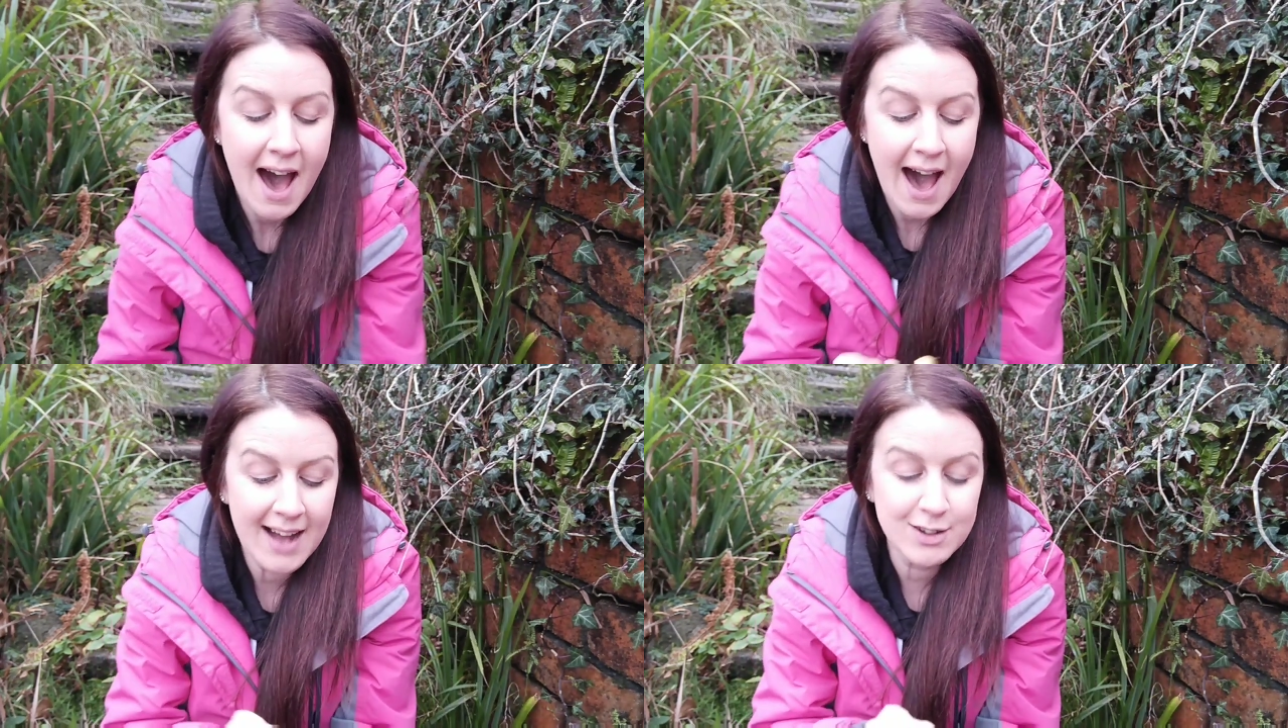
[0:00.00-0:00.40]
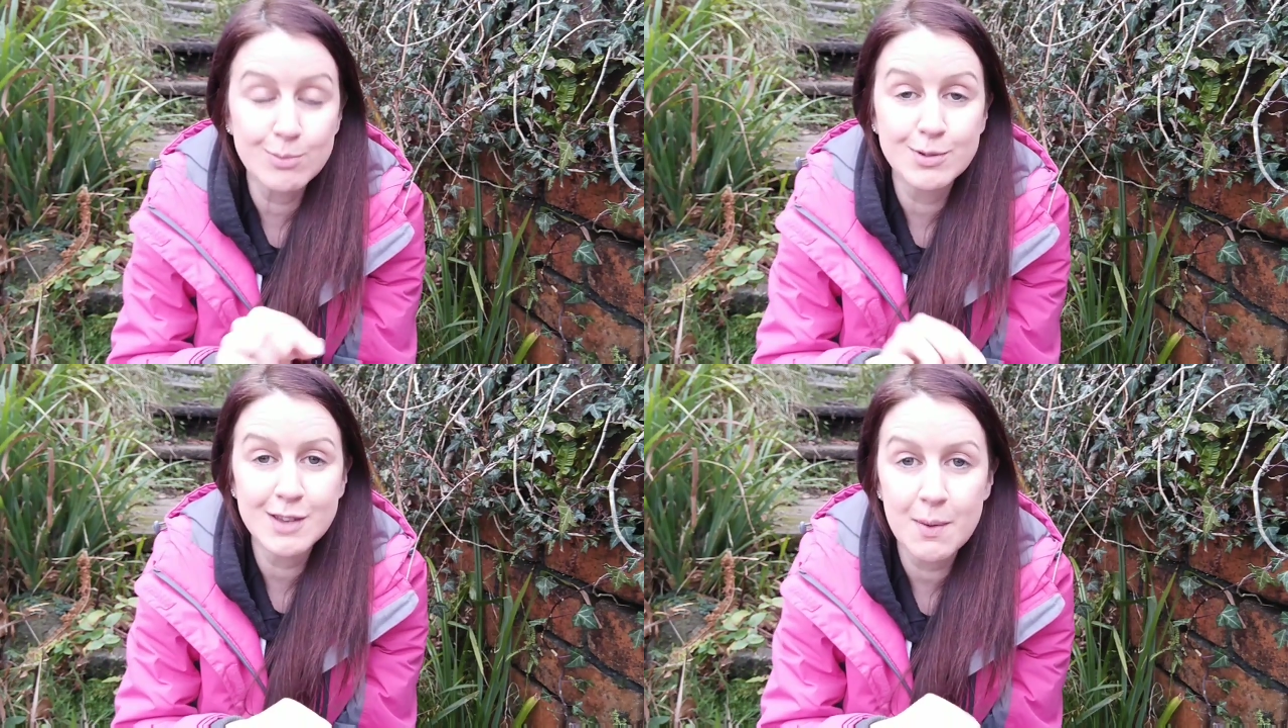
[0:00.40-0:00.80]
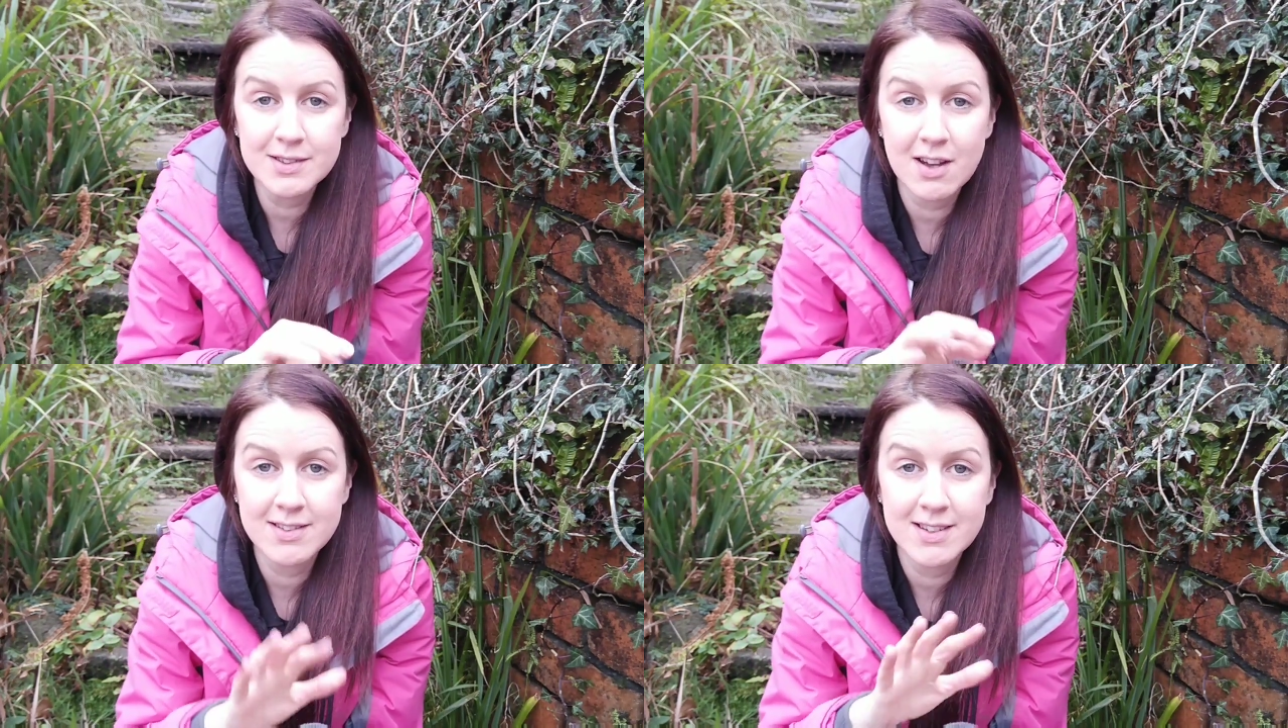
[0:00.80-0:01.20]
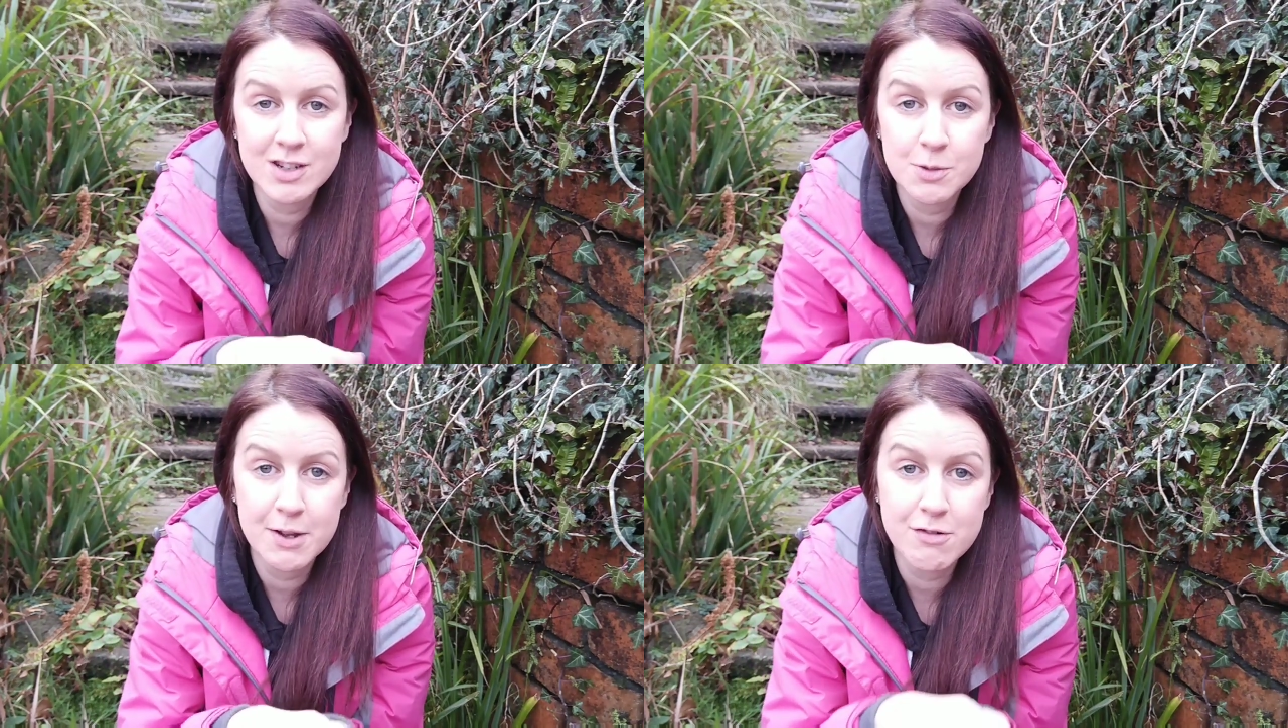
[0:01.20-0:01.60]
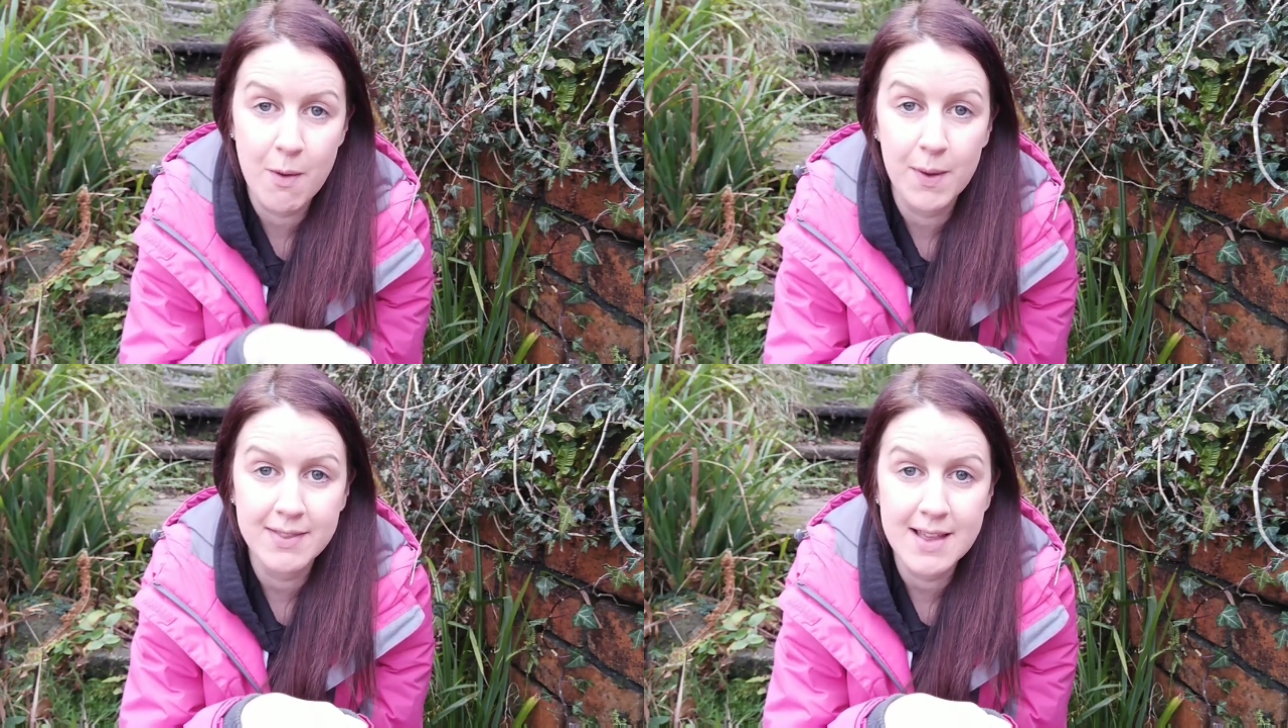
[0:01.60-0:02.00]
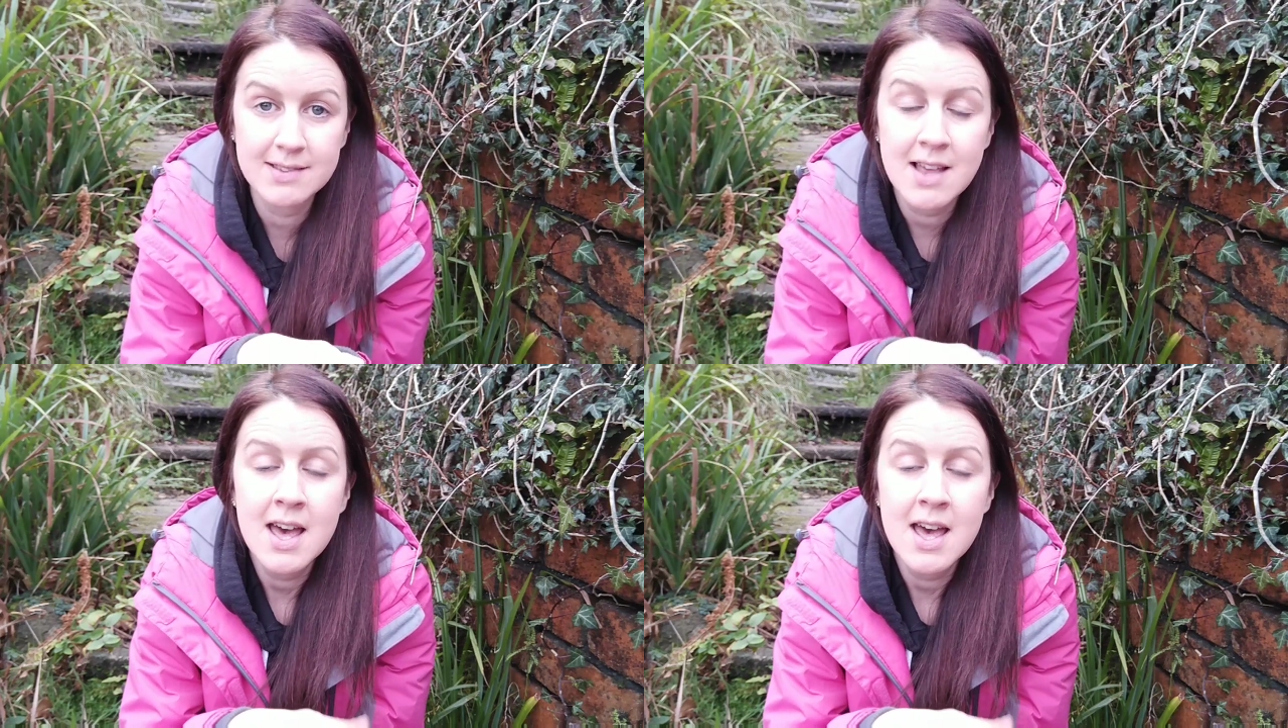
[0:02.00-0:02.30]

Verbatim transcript: and I'm so excited to be growing these